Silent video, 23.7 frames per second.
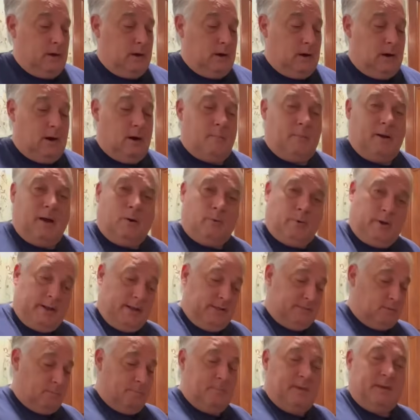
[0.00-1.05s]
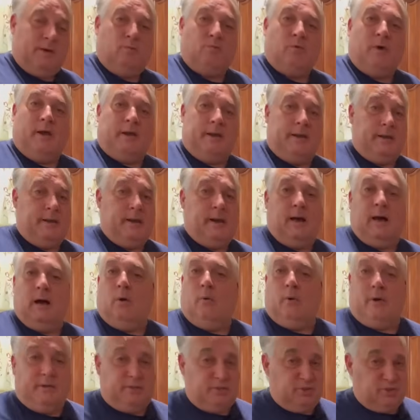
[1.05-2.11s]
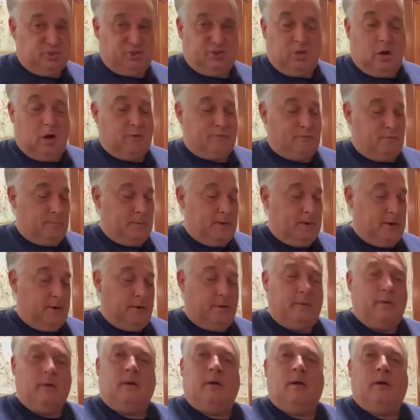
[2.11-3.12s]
I would add the meat right in now and just start from here.